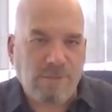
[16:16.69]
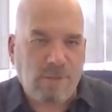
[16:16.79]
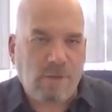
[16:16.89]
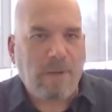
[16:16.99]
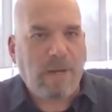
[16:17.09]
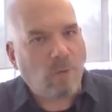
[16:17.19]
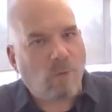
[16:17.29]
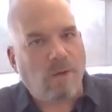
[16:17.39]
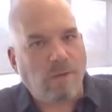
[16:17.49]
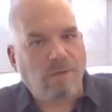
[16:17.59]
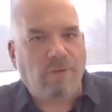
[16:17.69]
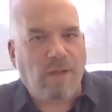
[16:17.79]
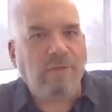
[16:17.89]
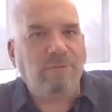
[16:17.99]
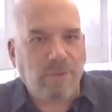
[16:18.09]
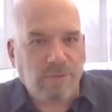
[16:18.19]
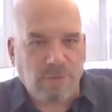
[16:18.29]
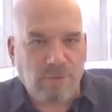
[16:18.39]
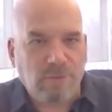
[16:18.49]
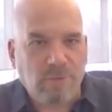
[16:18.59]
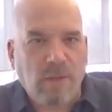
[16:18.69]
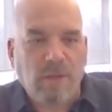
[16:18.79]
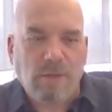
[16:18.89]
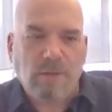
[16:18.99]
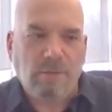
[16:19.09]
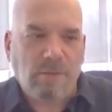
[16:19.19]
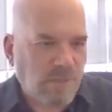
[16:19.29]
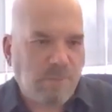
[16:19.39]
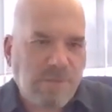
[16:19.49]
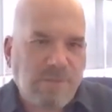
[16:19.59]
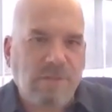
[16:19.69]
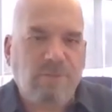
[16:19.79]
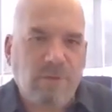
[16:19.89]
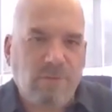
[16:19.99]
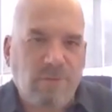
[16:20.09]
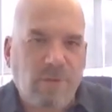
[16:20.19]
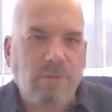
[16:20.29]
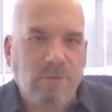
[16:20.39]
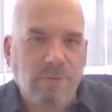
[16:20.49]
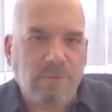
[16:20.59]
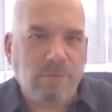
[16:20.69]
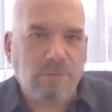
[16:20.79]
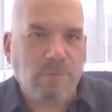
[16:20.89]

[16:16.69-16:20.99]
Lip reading: that are about quality of life issues, not specific to seniors,